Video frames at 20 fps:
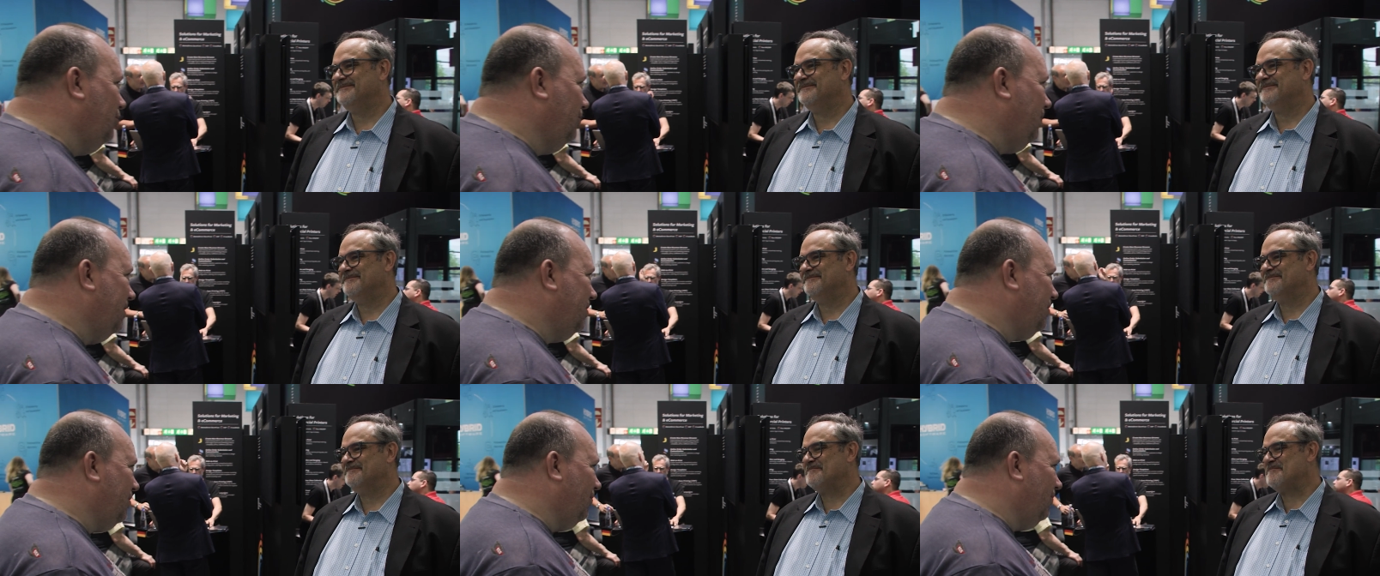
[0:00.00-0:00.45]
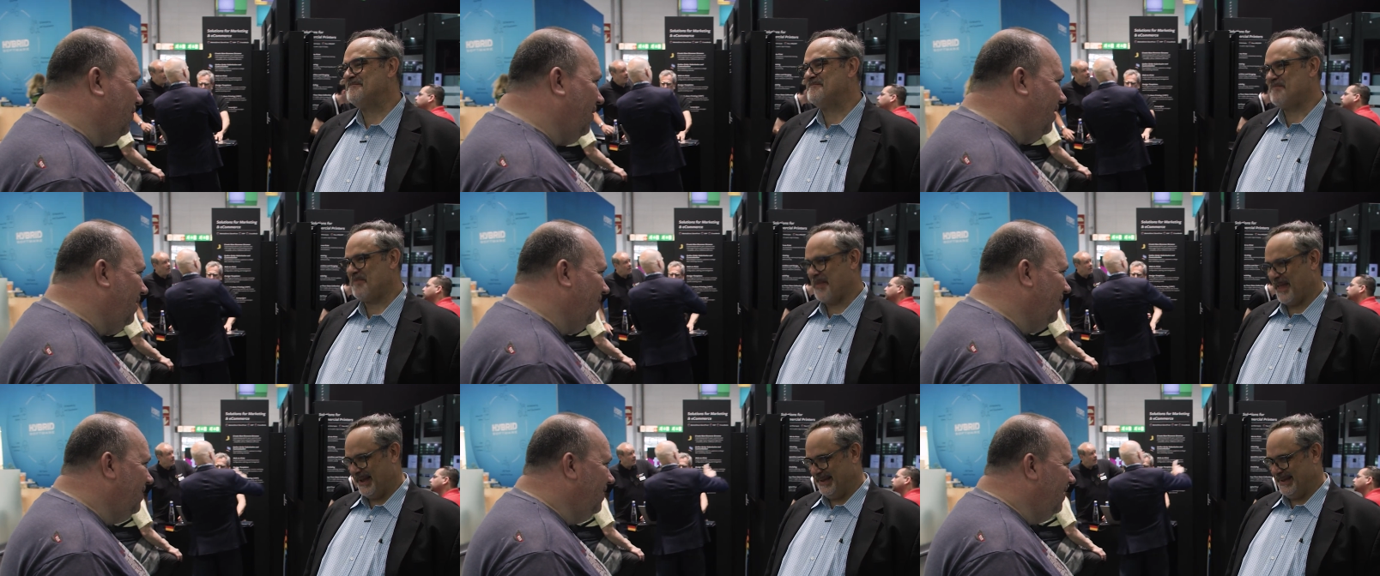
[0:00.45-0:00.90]
Speaker 1: Drupas so
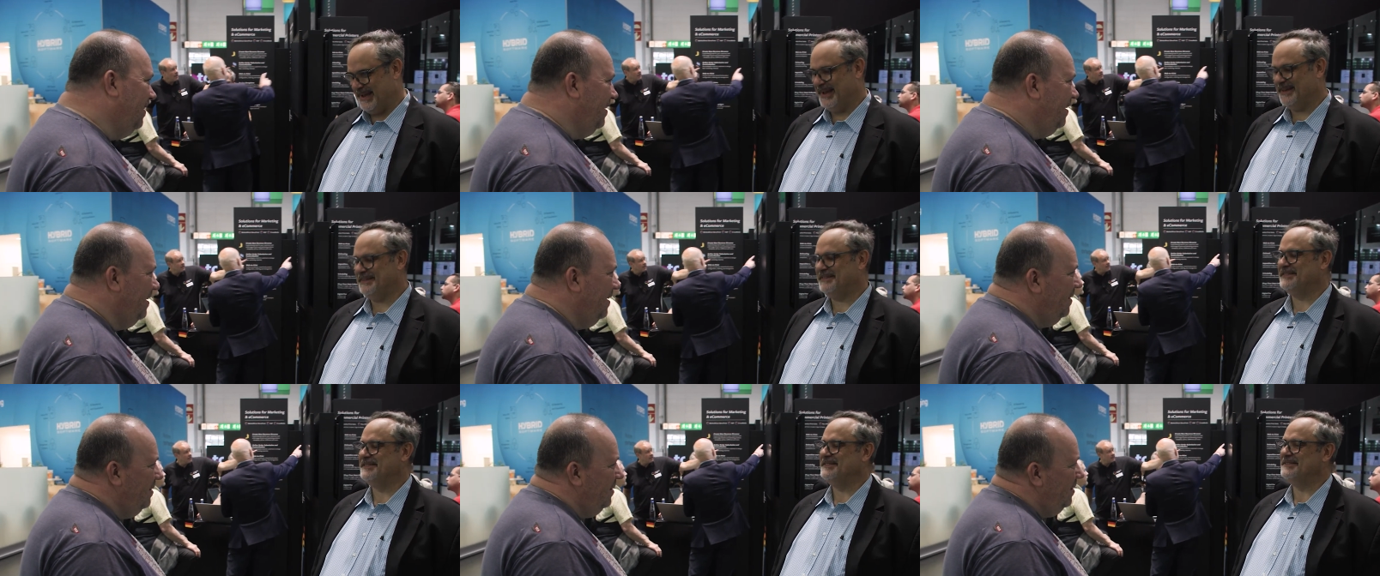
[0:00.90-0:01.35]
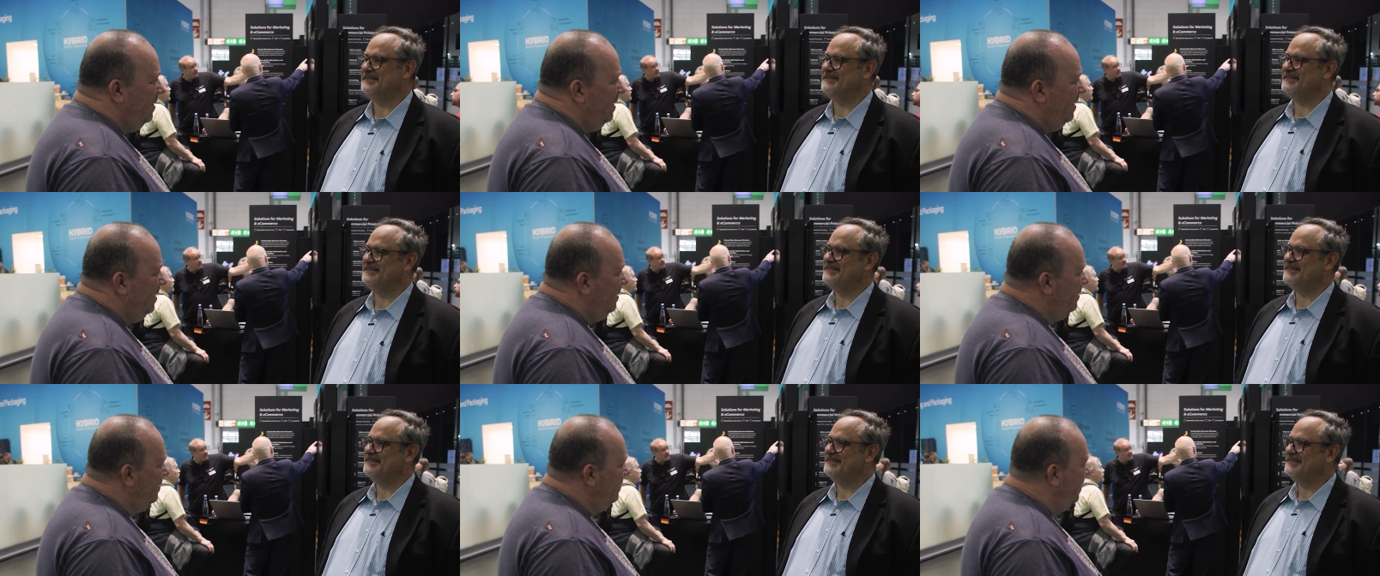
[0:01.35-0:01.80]
far. Yes.
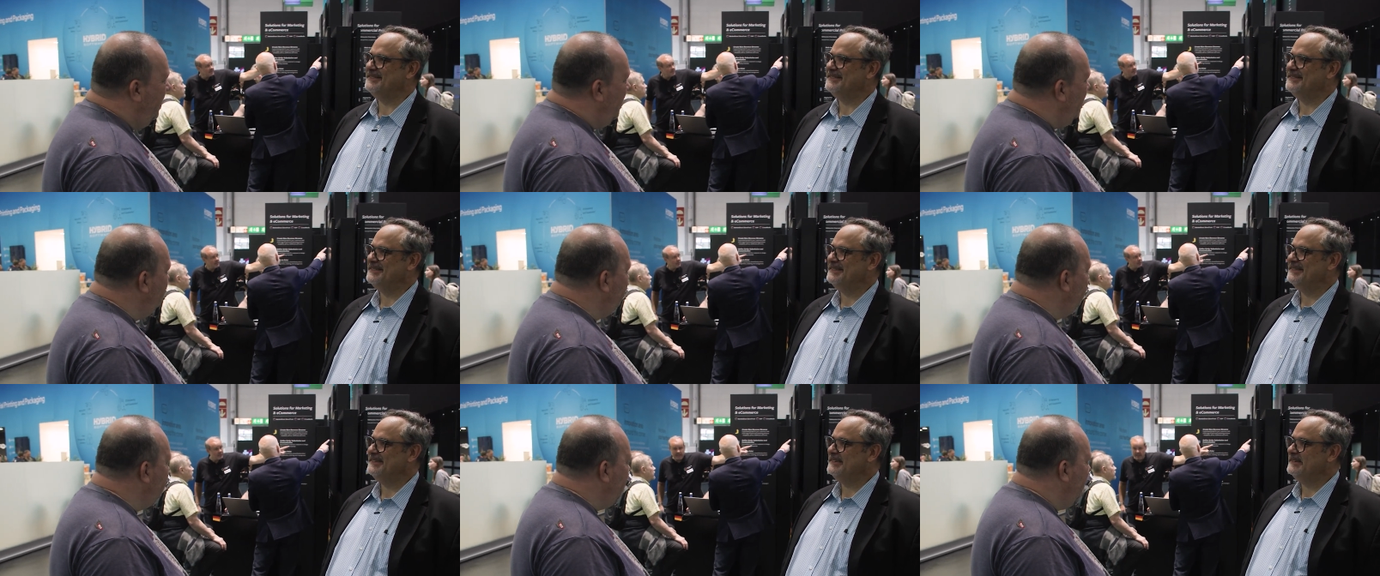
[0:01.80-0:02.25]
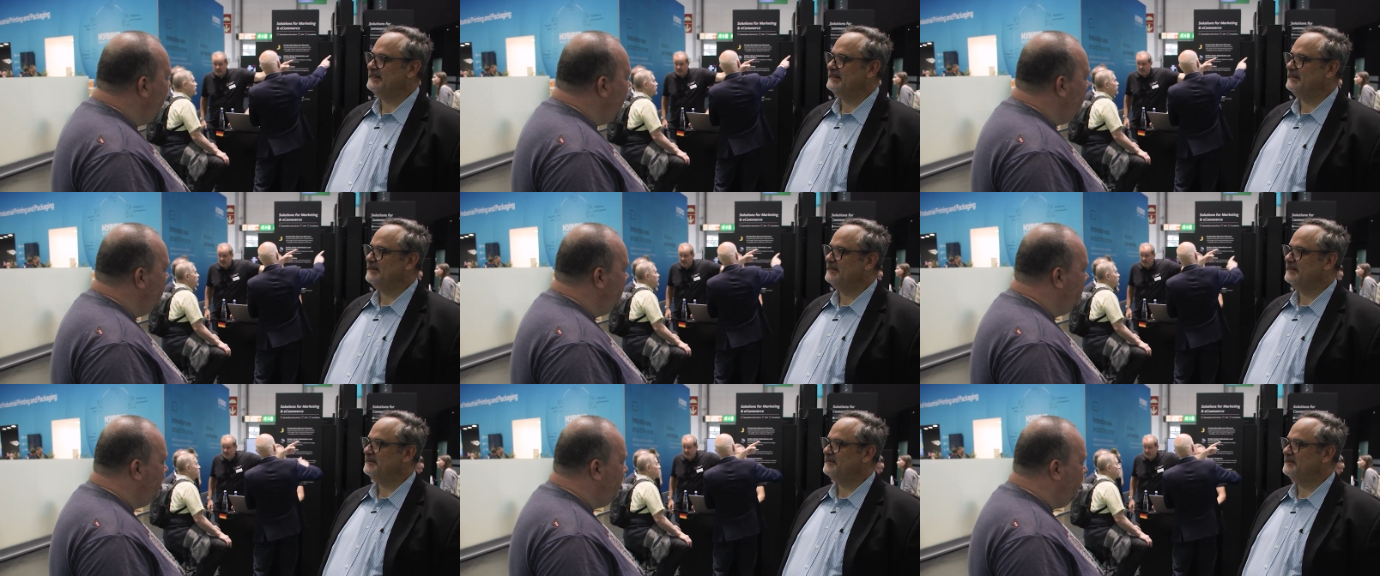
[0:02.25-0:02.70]
Now,
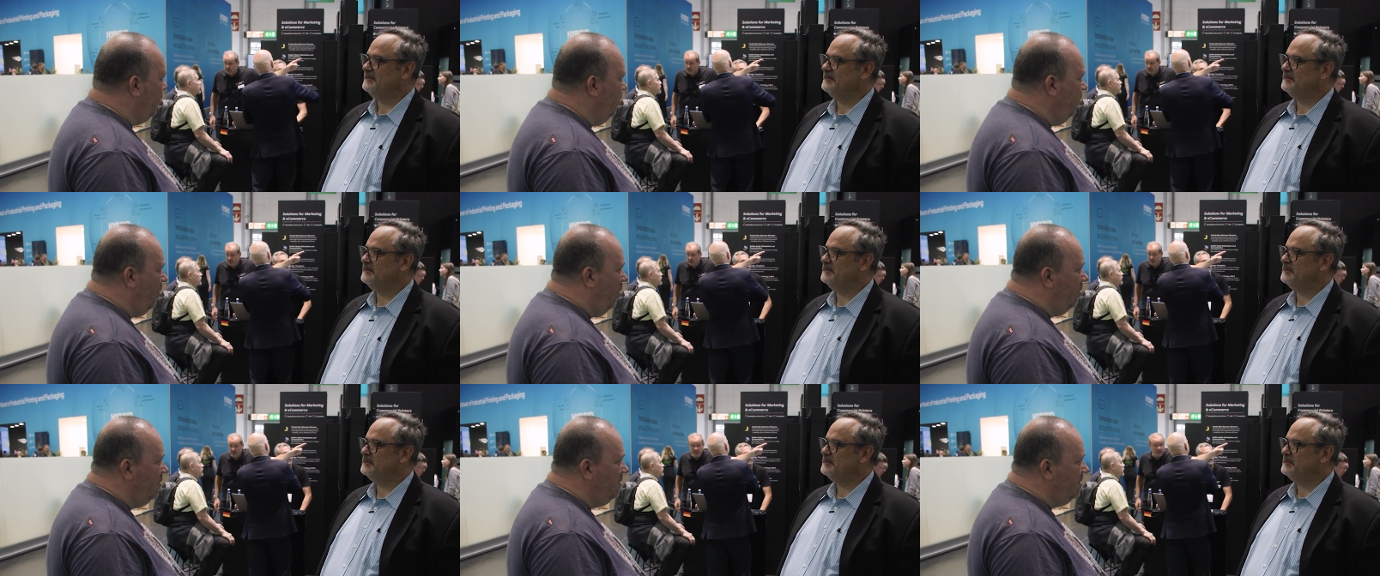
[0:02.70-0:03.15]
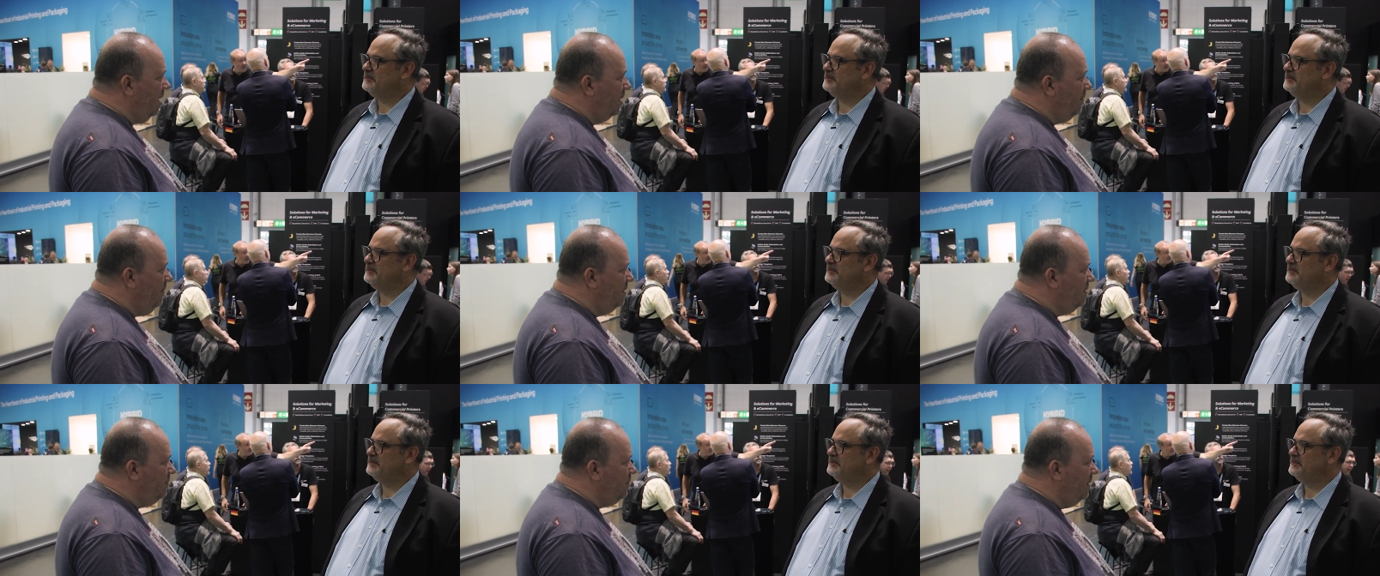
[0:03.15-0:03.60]
it's for a long
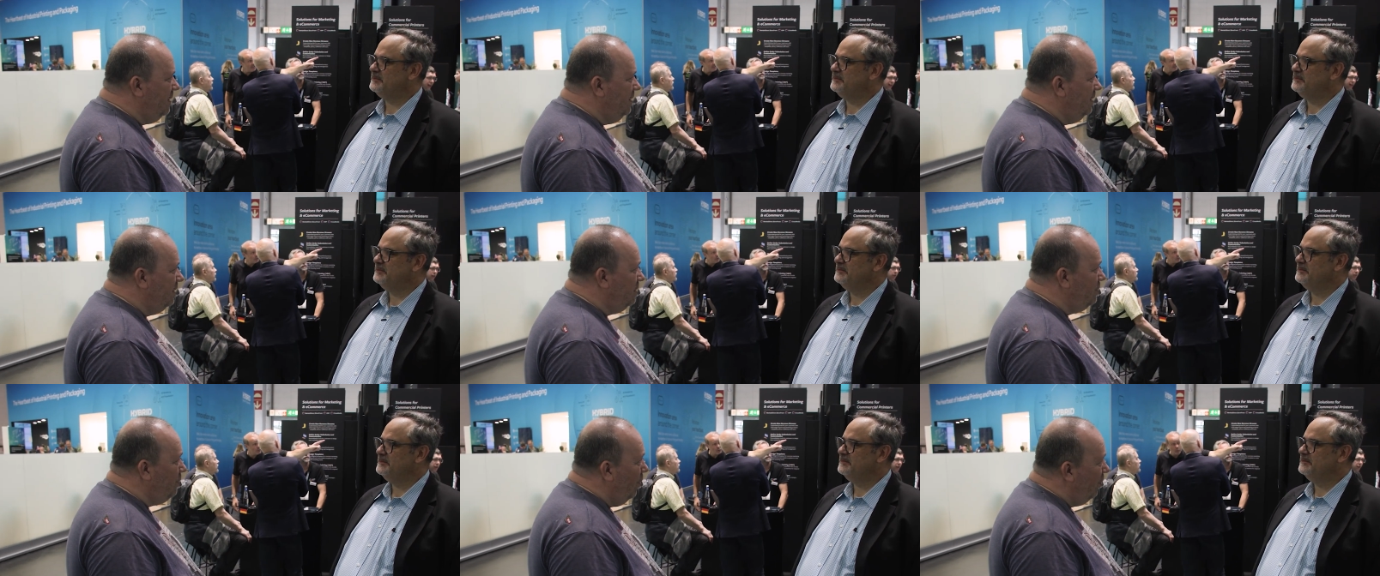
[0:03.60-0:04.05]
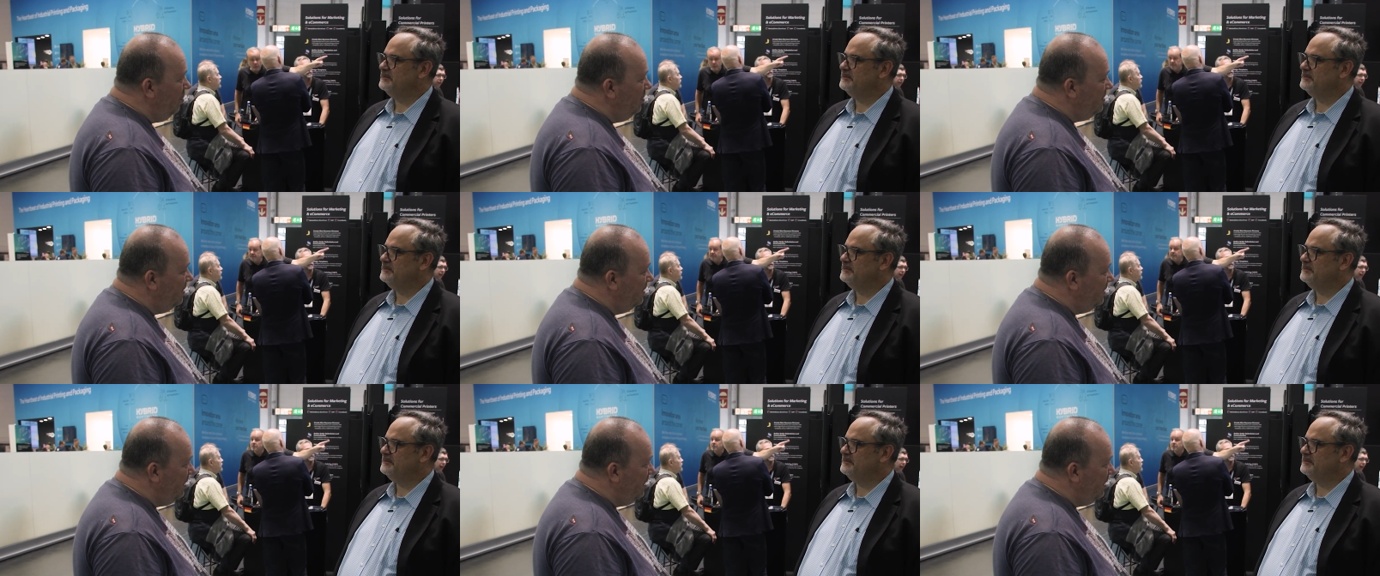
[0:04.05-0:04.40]
time, it's been the smallest